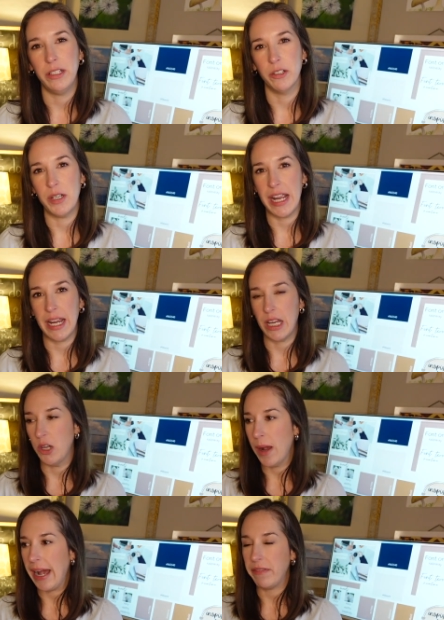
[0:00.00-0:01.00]
in your day
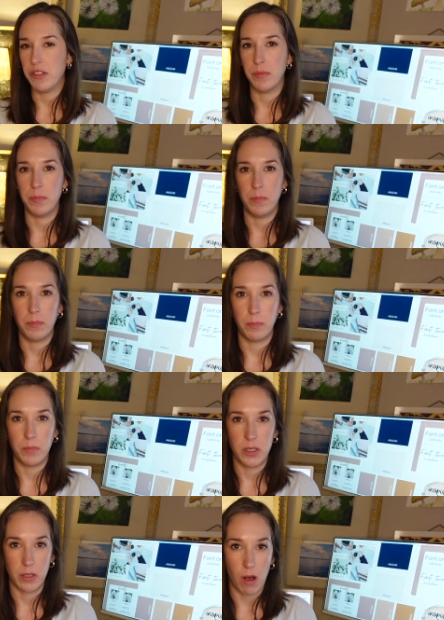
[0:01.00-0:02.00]
you have to
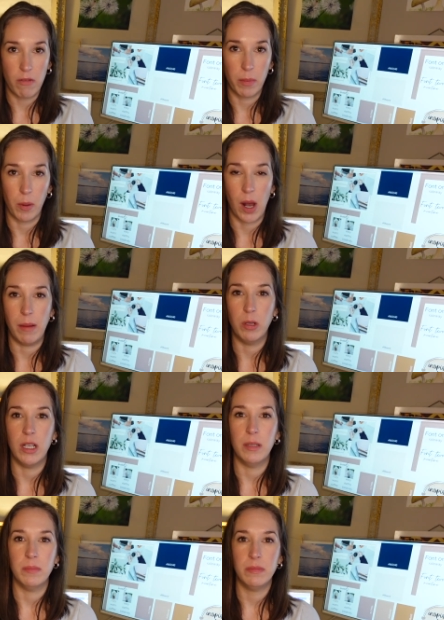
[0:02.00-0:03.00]
solve a
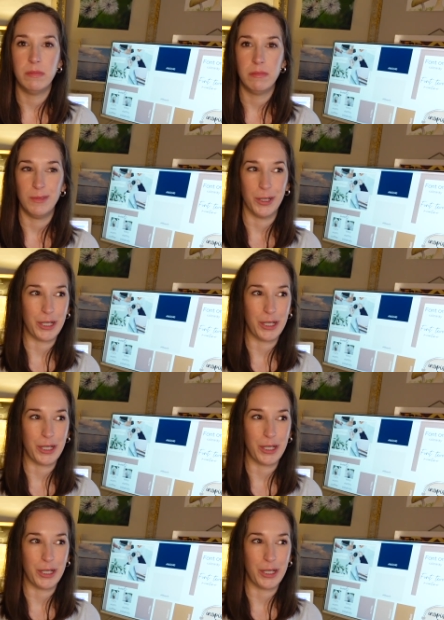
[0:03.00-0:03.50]
problem or